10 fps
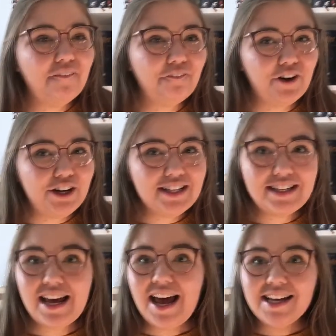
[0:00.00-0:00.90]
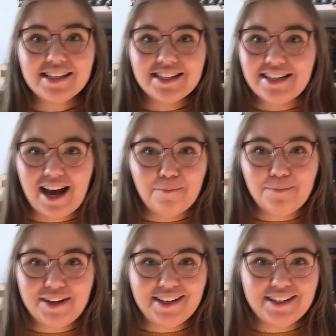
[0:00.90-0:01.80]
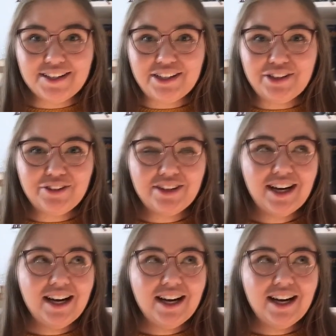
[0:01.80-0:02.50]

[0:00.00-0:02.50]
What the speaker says: first step into